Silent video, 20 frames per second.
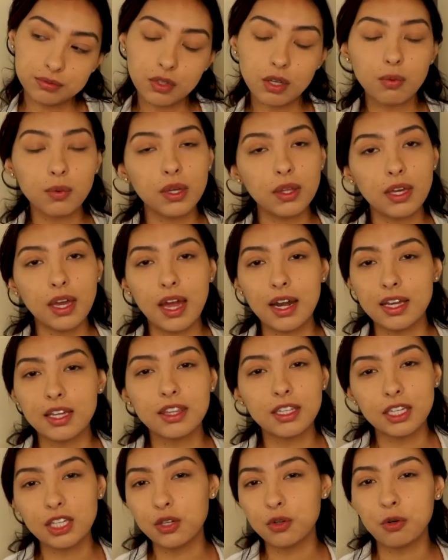really
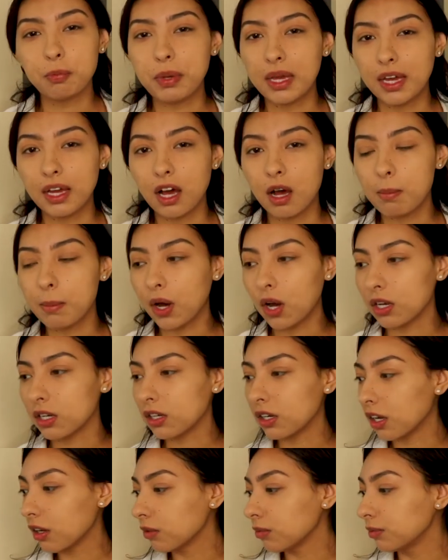anything you'd pick up on,
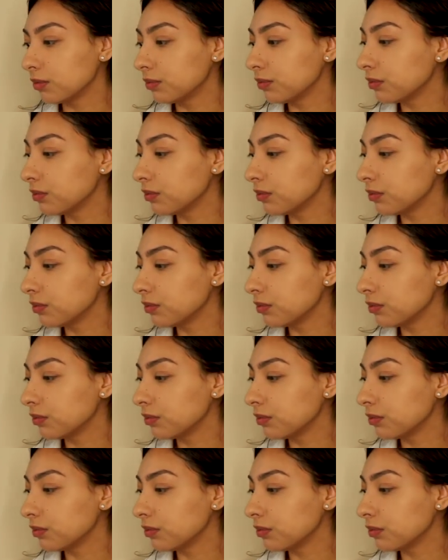you know?